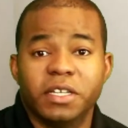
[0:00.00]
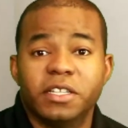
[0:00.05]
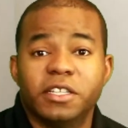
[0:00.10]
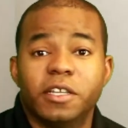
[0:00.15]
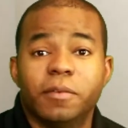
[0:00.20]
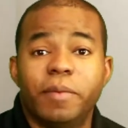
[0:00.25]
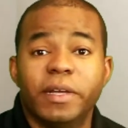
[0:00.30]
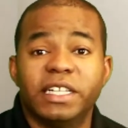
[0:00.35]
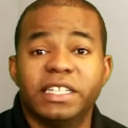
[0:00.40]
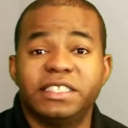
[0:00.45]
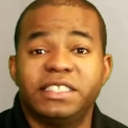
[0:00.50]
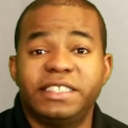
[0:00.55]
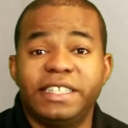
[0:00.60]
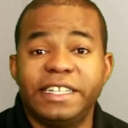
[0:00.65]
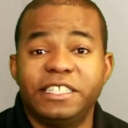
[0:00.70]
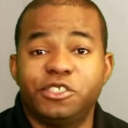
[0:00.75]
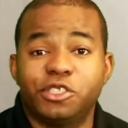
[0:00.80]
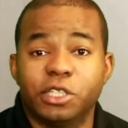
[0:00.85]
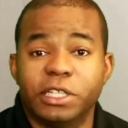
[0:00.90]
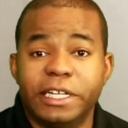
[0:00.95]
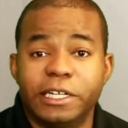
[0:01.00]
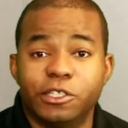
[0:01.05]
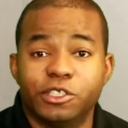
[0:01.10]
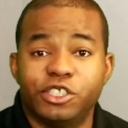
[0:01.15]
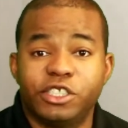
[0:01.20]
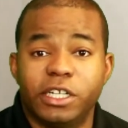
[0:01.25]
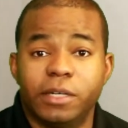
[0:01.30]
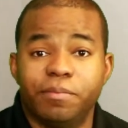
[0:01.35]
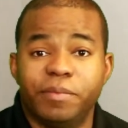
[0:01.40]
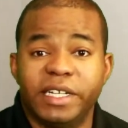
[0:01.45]
The billets teach
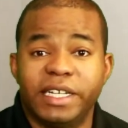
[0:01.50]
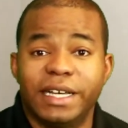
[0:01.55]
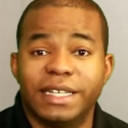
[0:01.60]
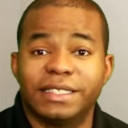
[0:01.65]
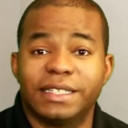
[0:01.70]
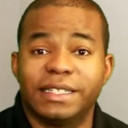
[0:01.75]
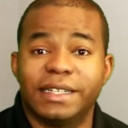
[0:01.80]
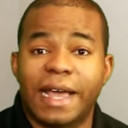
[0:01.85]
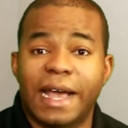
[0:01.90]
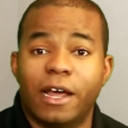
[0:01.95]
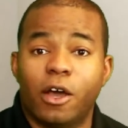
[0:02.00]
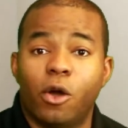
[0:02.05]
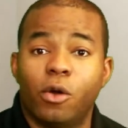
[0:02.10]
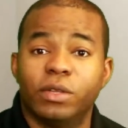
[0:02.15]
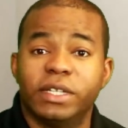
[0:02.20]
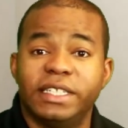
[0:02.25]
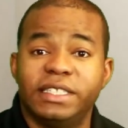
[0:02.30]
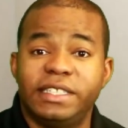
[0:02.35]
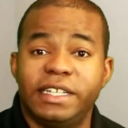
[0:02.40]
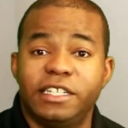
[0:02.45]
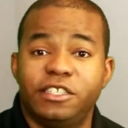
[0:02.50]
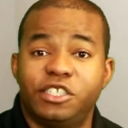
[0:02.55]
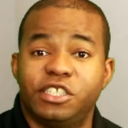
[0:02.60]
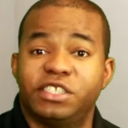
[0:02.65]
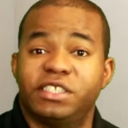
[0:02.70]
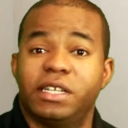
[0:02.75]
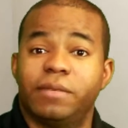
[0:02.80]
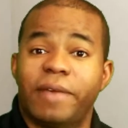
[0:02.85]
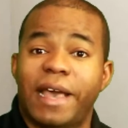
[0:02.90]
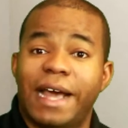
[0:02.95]
leadership because it not only
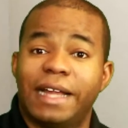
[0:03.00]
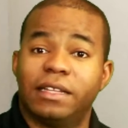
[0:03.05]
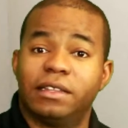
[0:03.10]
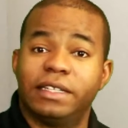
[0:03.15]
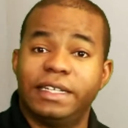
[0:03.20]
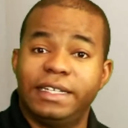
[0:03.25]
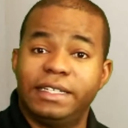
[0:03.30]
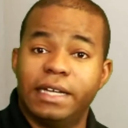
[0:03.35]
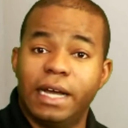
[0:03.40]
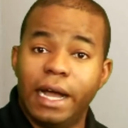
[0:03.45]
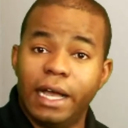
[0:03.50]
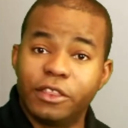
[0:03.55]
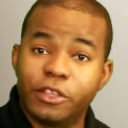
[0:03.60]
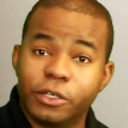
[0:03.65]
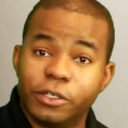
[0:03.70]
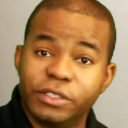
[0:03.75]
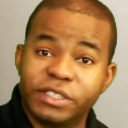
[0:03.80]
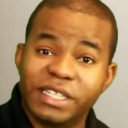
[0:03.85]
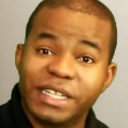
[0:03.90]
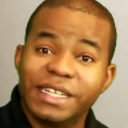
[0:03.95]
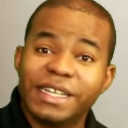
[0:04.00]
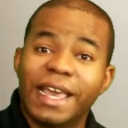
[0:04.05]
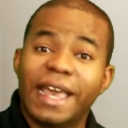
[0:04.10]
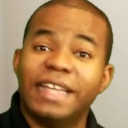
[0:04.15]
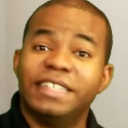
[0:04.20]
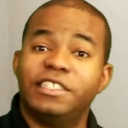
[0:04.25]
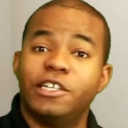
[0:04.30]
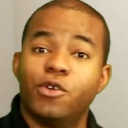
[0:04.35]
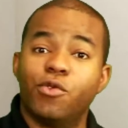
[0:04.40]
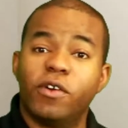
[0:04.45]
teaches them how to lead others
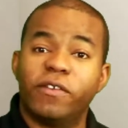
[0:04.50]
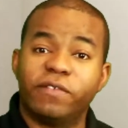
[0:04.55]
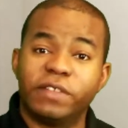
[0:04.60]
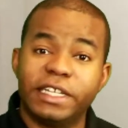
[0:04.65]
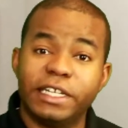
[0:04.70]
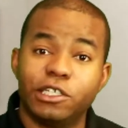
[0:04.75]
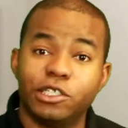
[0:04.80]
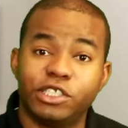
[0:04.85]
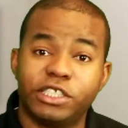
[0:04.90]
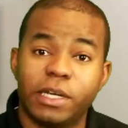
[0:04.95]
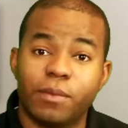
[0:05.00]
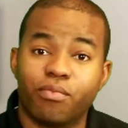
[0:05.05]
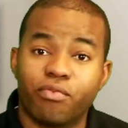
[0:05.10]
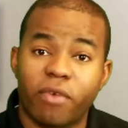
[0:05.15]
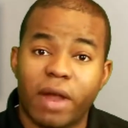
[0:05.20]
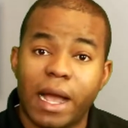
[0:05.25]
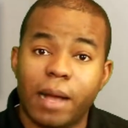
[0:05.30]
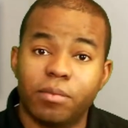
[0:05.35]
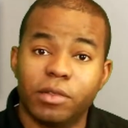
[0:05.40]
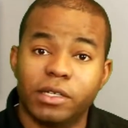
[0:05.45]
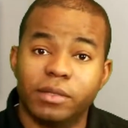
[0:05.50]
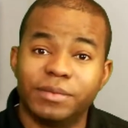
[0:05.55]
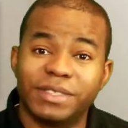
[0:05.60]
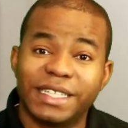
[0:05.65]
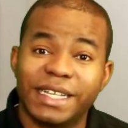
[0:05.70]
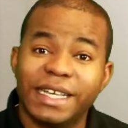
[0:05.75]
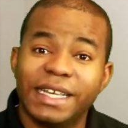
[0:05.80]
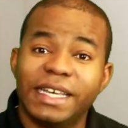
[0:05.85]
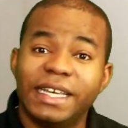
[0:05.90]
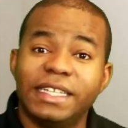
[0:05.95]
and deal with leadership
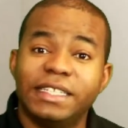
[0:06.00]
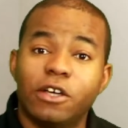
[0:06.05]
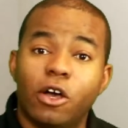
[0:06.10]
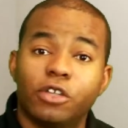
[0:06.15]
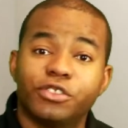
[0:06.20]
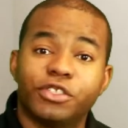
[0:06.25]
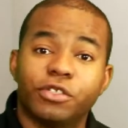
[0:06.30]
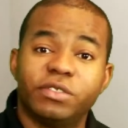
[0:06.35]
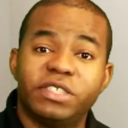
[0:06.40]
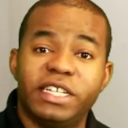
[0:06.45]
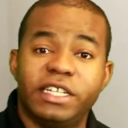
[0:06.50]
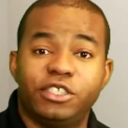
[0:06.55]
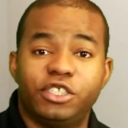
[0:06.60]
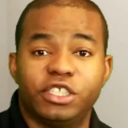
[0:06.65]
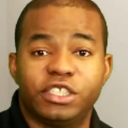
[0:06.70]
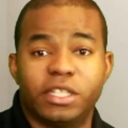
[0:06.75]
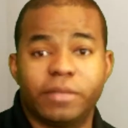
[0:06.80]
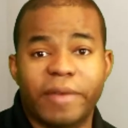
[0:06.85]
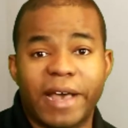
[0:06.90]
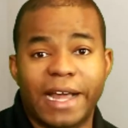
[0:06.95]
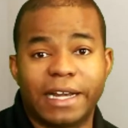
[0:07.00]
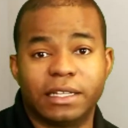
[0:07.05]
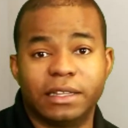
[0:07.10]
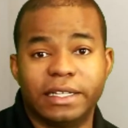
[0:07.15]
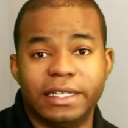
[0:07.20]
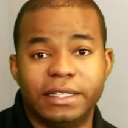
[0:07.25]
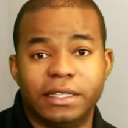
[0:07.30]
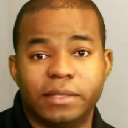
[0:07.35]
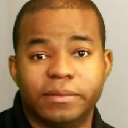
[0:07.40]
problems, it also teaches them how to lead